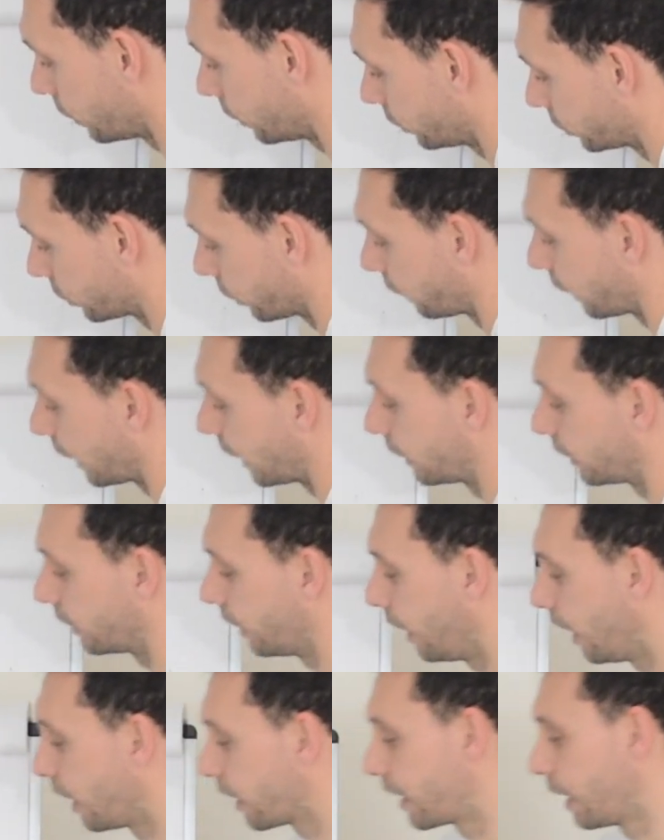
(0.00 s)
So
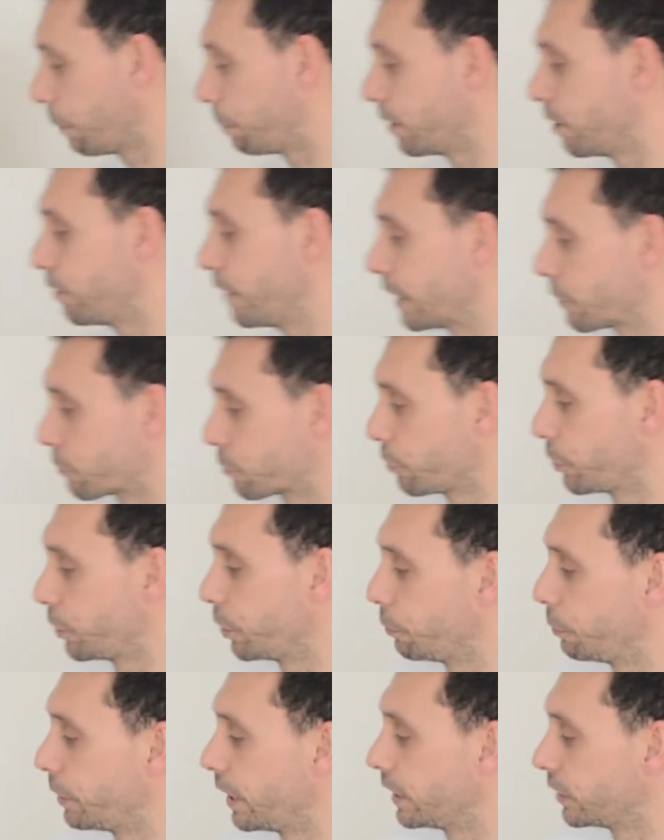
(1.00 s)
then a couple of extra
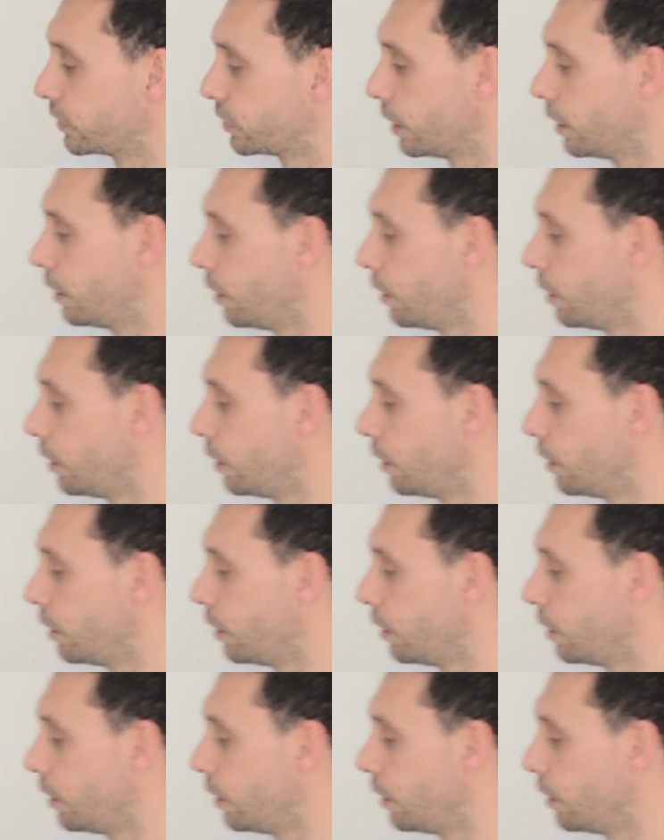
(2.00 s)
units